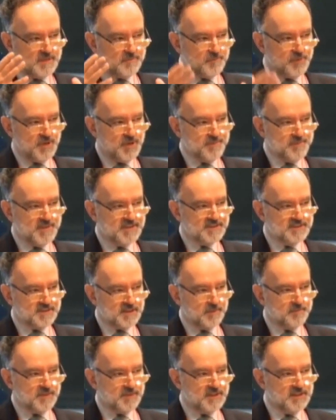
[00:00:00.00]
implement
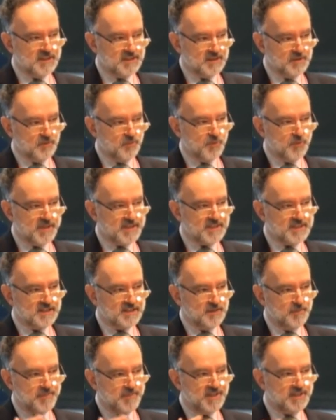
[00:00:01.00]
something in a way
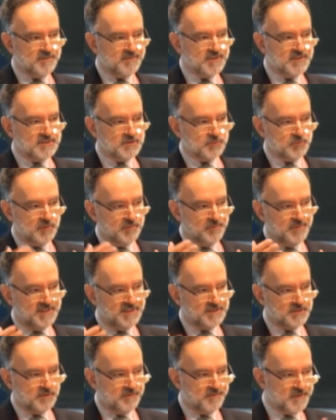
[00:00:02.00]
that the benefits will
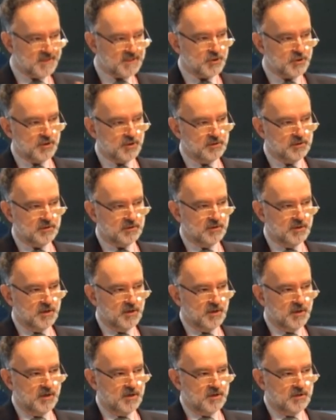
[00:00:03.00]
be sufficient
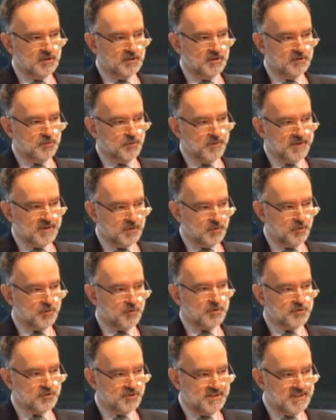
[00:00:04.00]
to
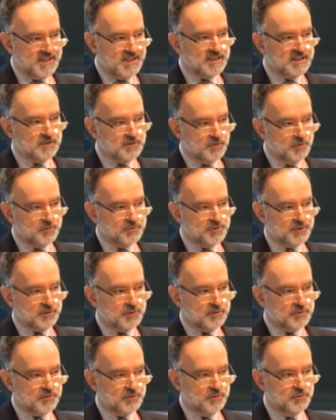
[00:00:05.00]
encourage the end
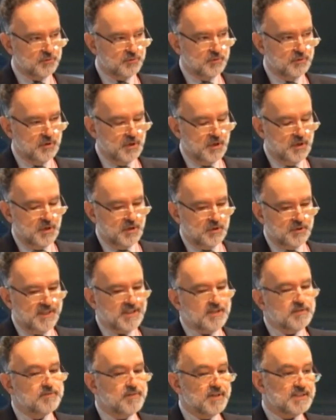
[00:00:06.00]
users to
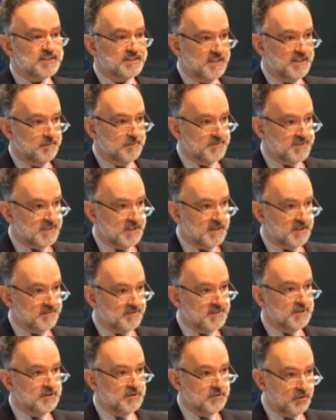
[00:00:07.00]
invest
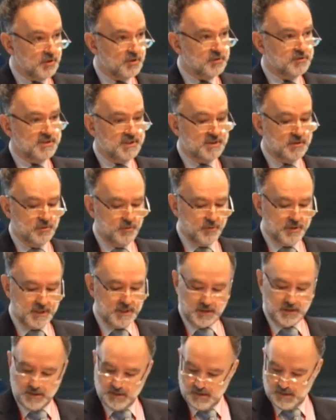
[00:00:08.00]
themselves in
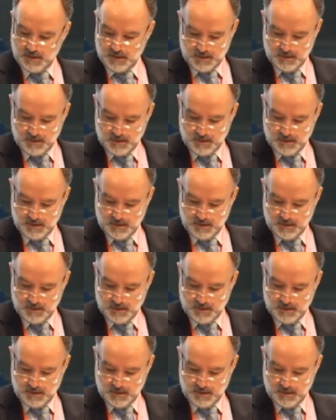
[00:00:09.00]
continuing